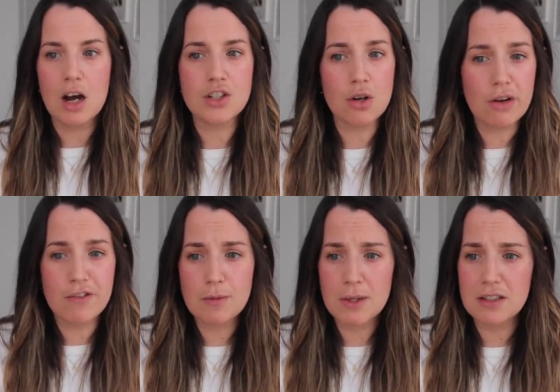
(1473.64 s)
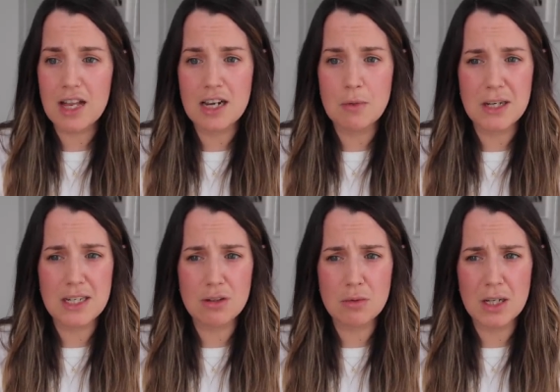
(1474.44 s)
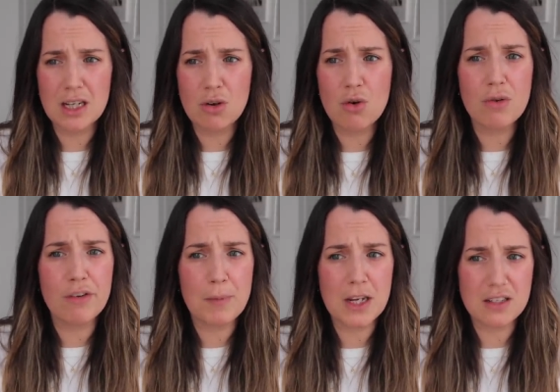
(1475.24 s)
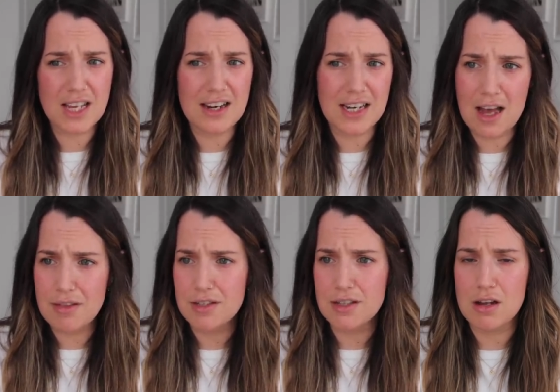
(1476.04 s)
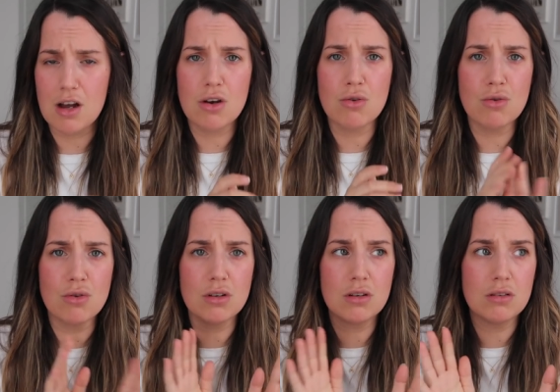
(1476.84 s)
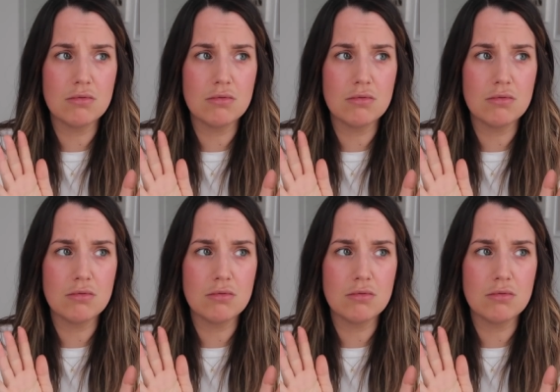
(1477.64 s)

I don't know if it's because I had an episiotomy or if because I had a catheter, or